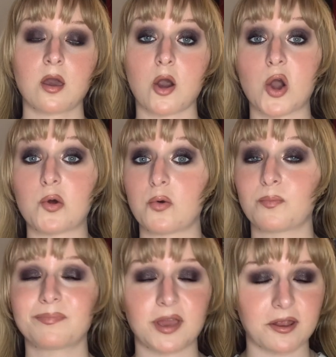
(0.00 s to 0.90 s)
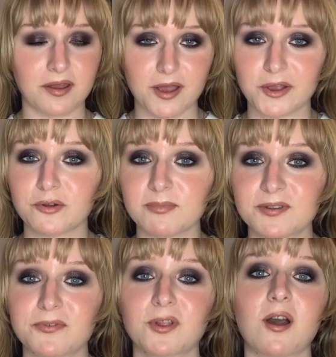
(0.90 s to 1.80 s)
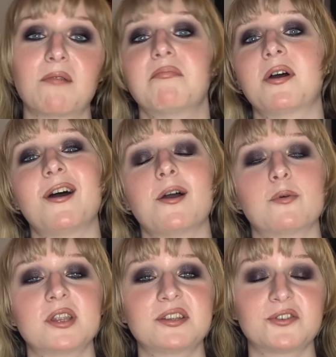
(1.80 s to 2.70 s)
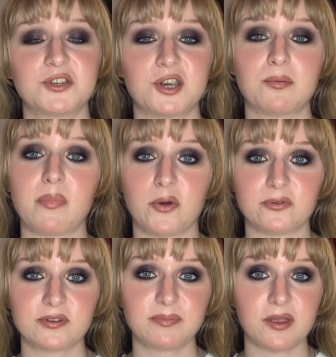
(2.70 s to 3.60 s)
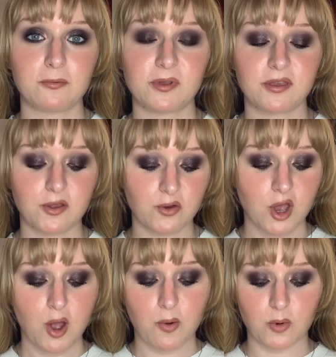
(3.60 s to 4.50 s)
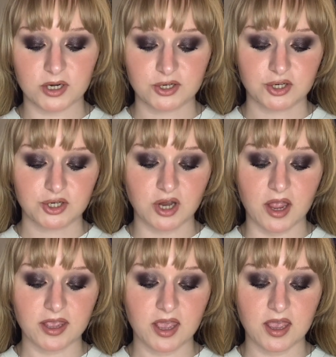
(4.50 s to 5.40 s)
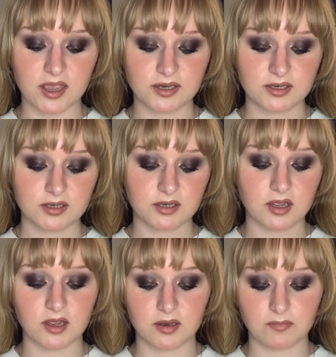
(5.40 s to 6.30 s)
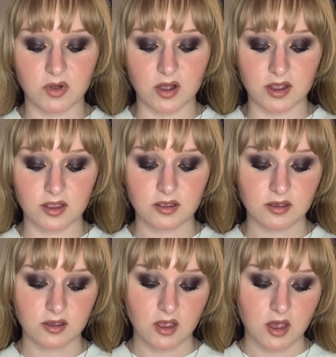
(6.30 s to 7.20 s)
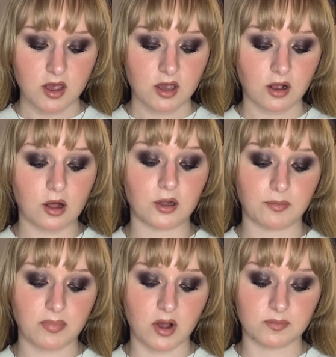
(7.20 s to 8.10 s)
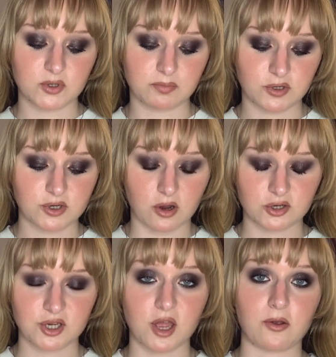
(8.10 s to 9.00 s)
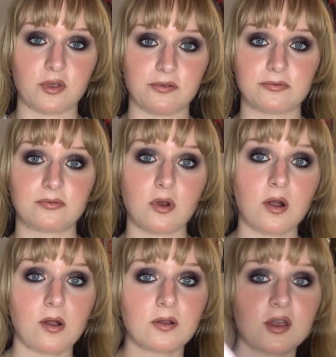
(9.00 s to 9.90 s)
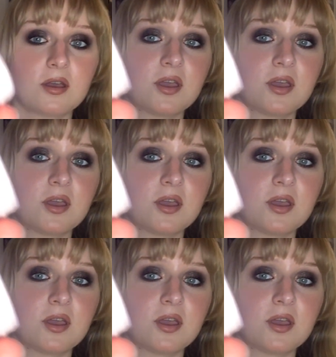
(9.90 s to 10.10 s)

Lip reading: Oh, and I almost forgot, but I wanted to share a bonus pen with you, which I hid in my Colourpop Super Shock Shadow in Frog.